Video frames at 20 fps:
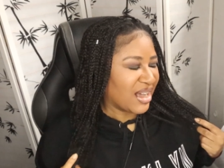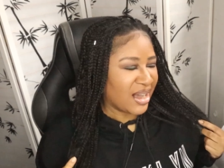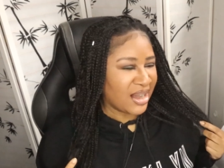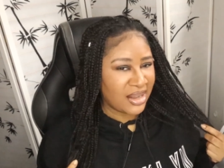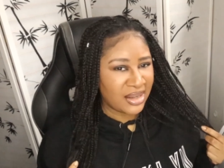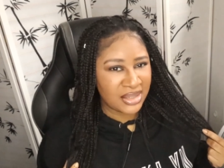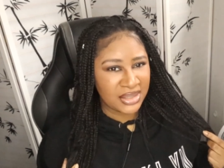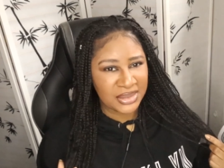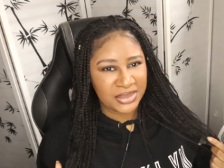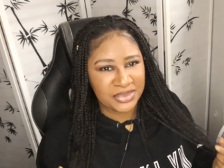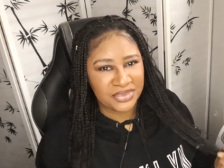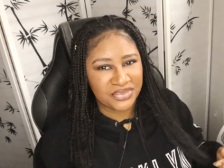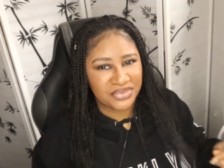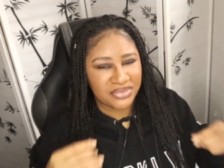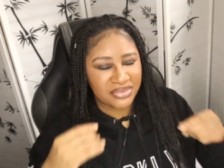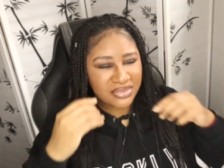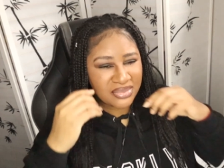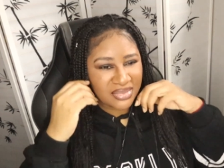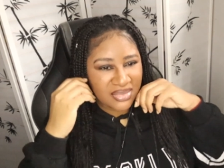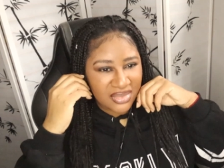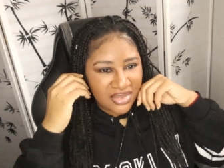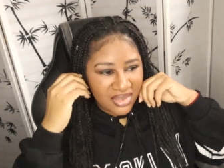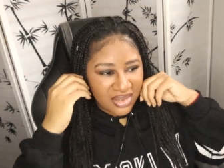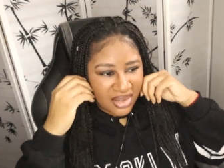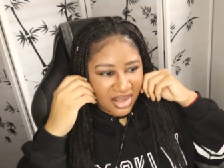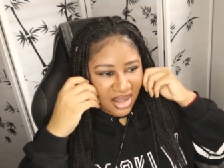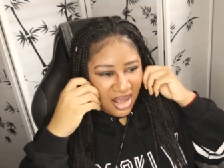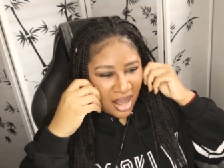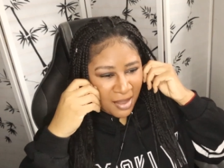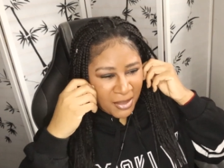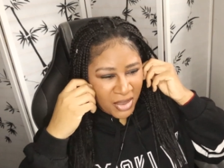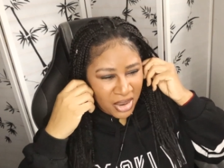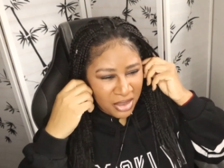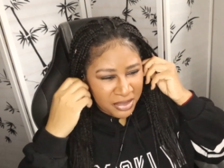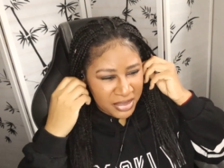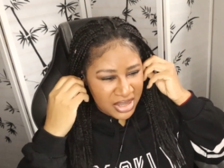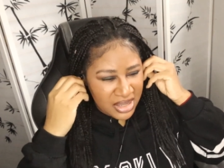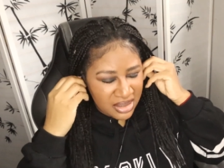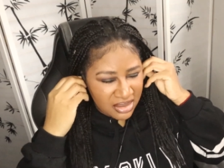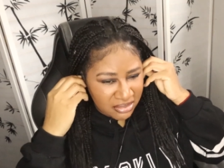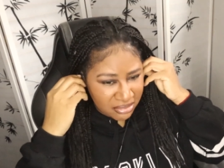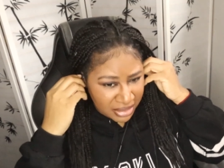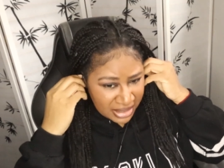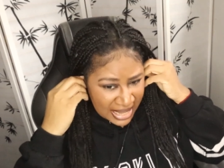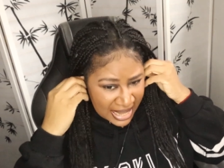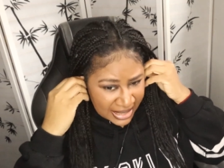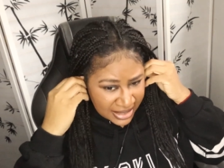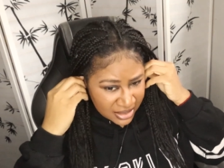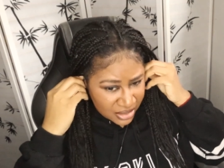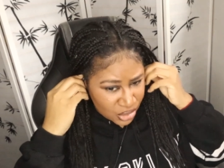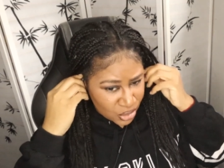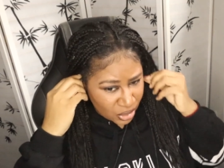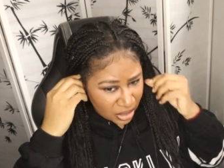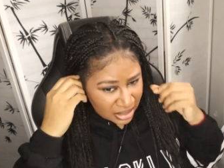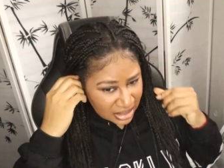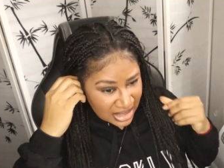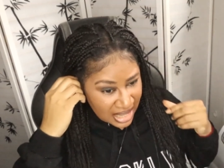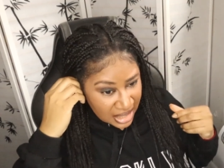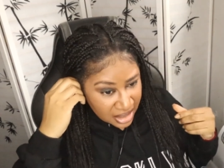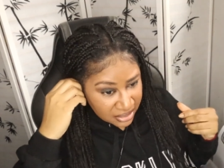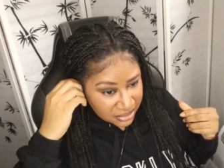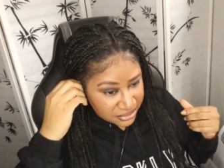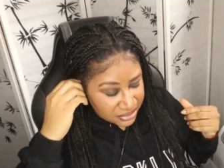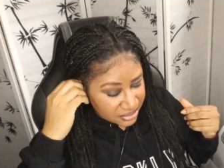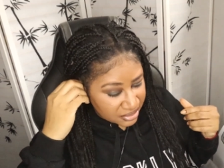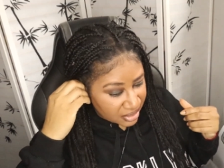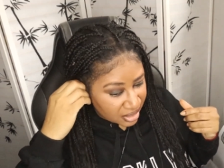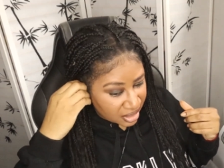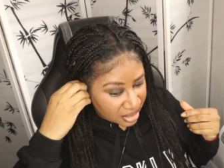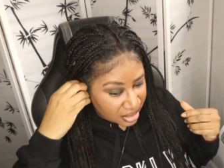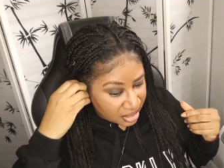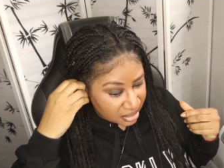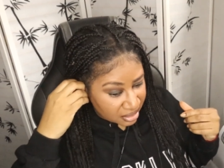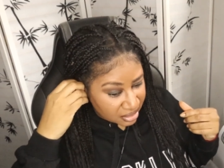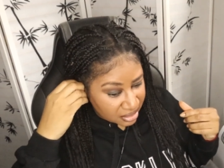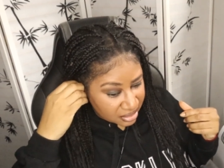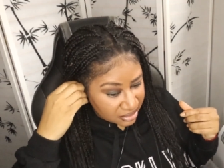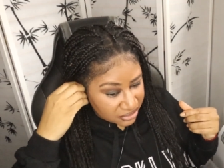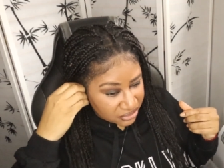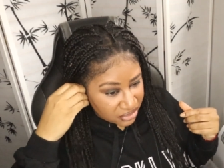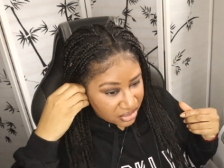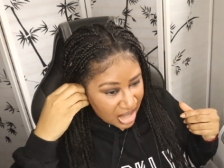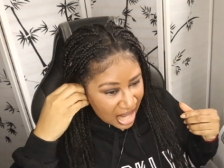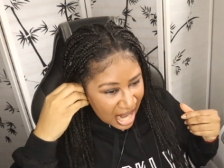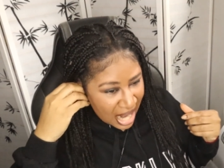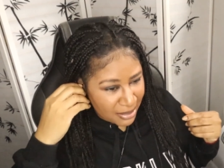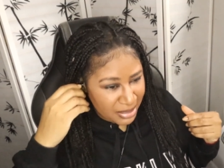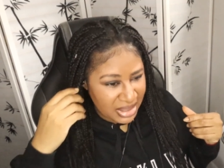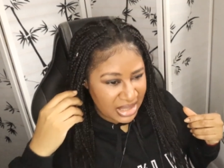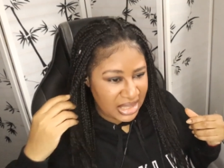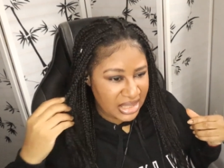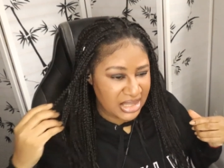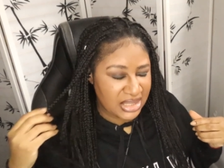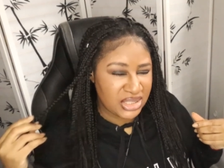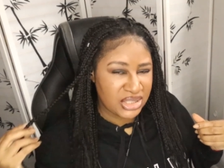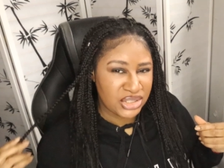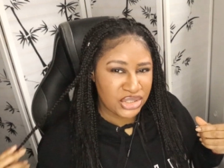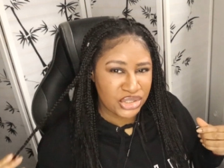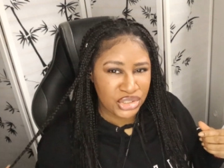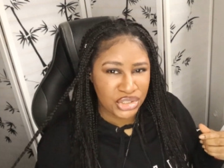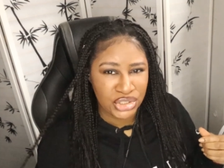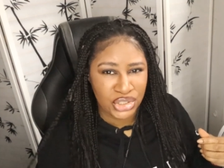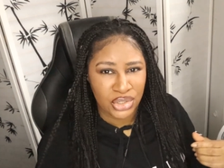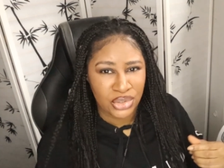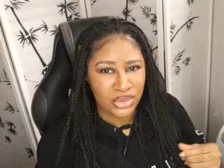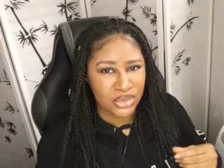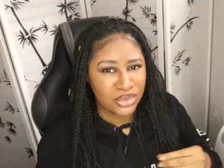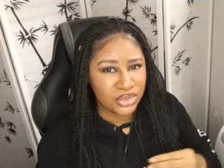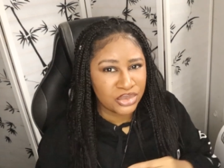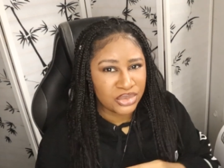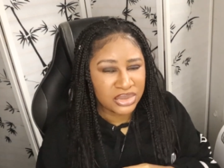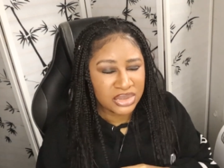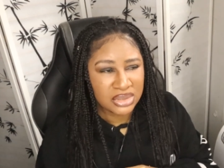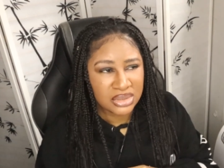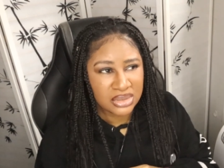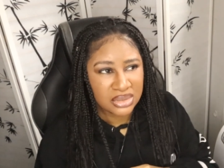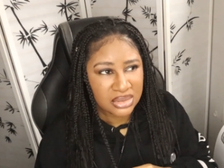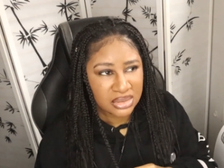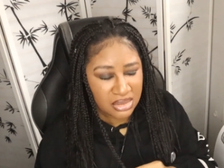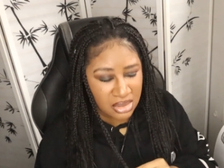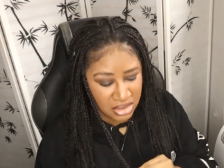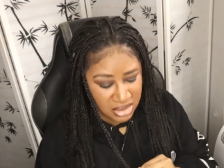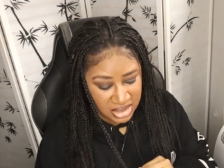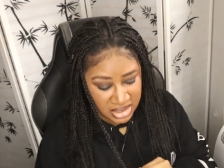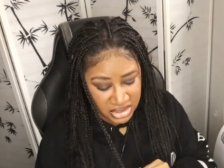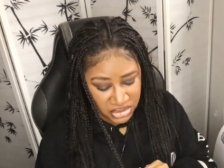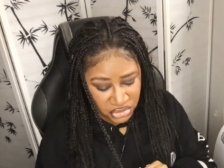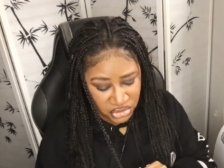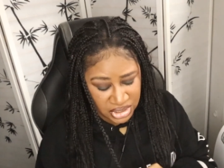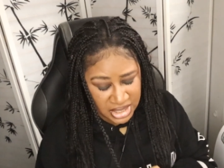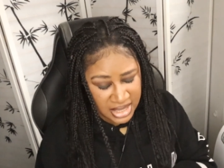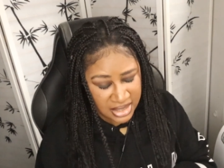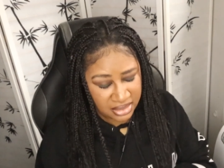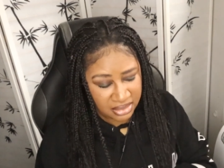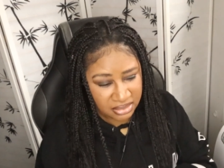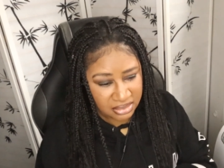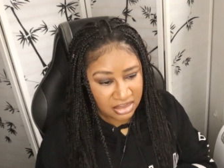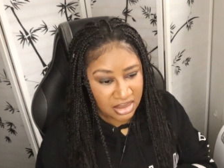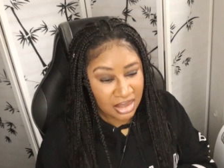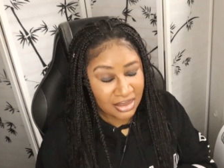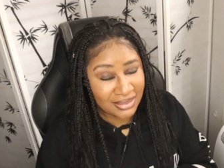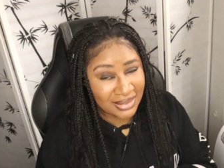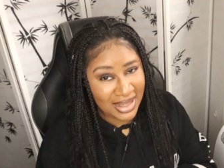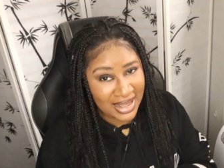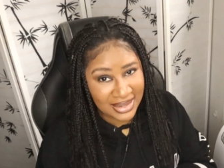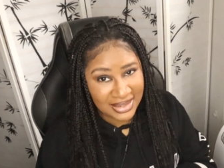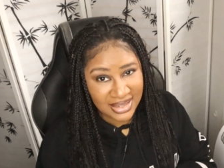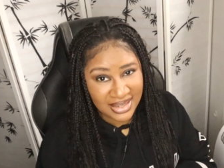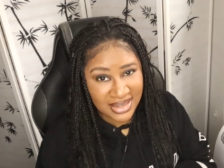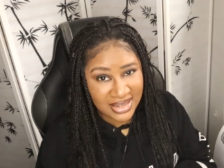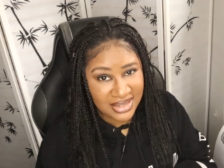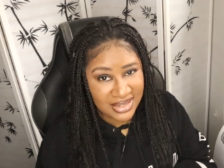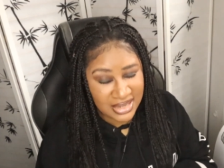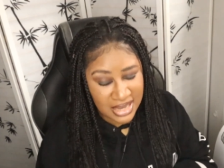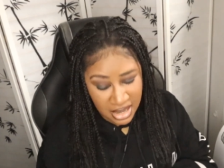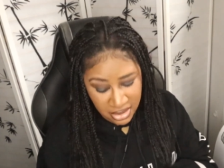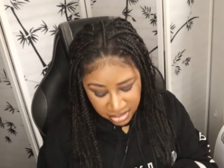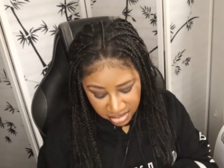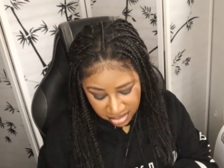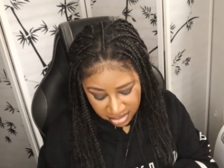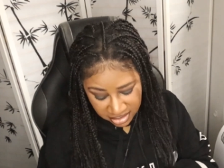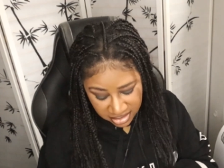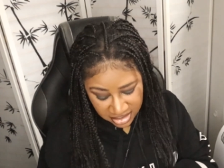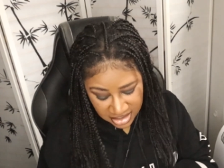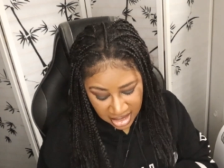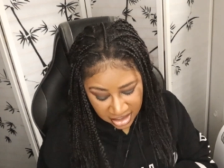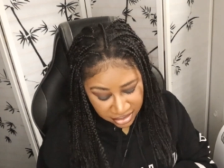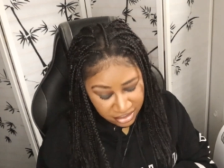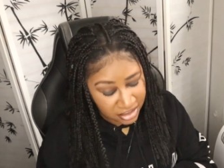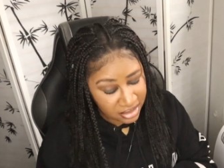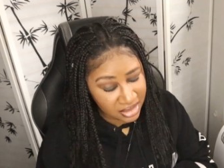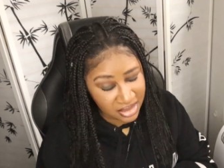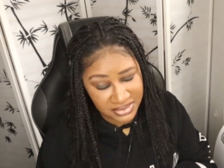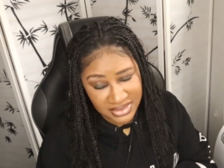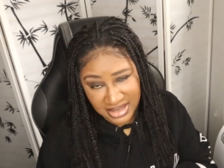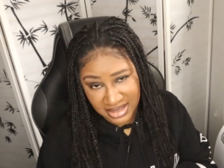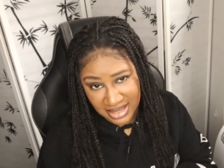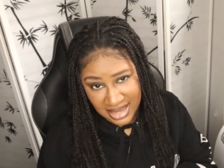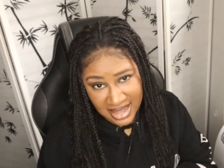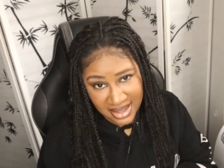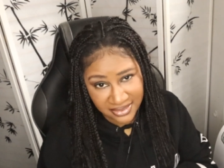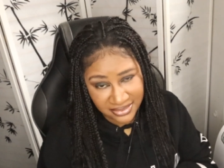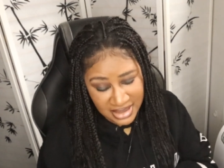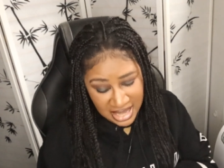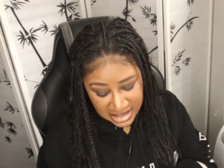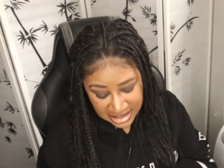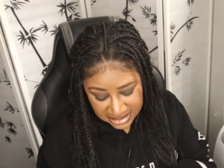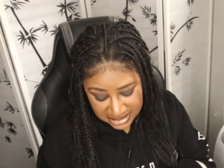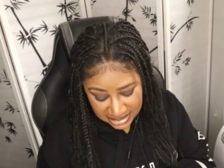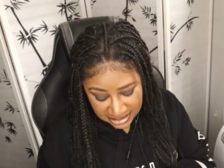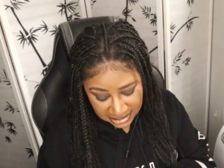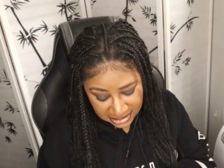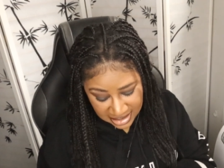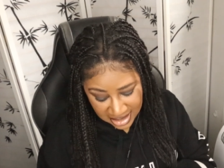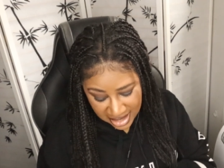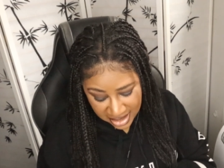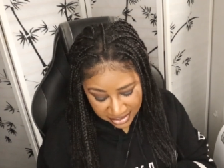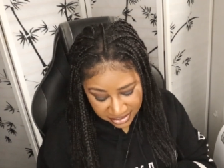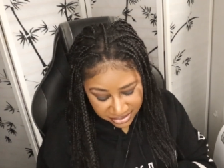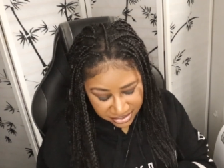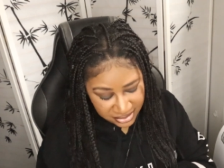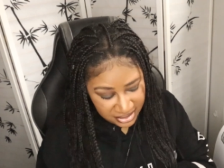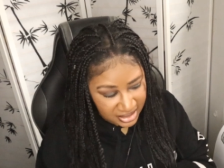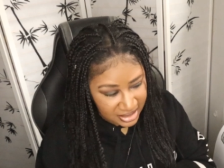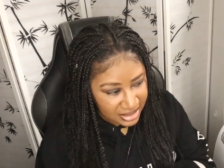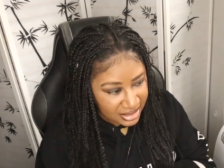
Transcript: Um, I'm gonna be reacting to a lot of uh, comedy shows on this channel a lot cause y'all girl, y'all girl love to laugh. I like to laugh.